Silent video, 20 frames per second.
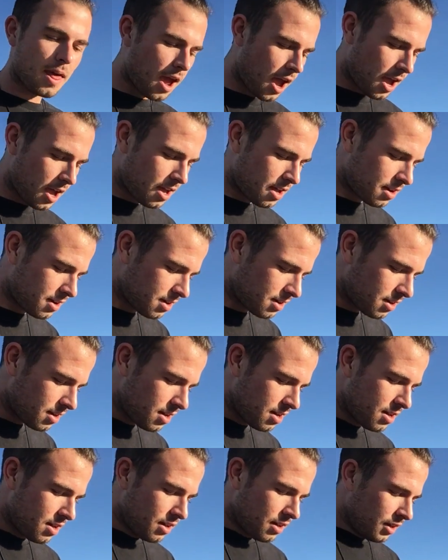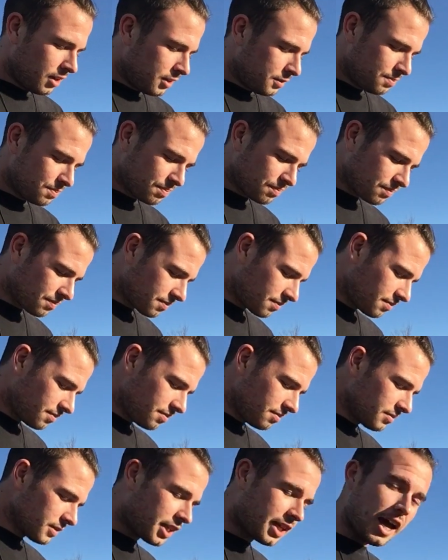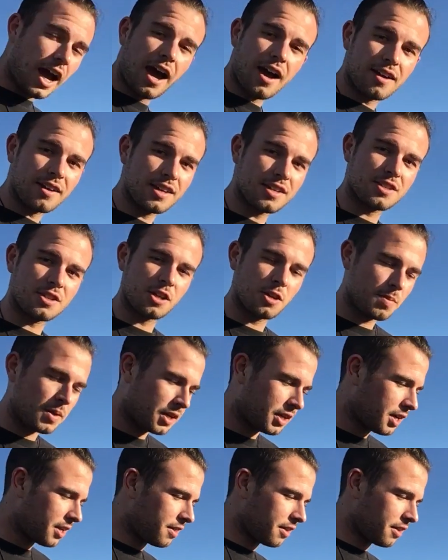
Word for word: And yeah, it's going to be good.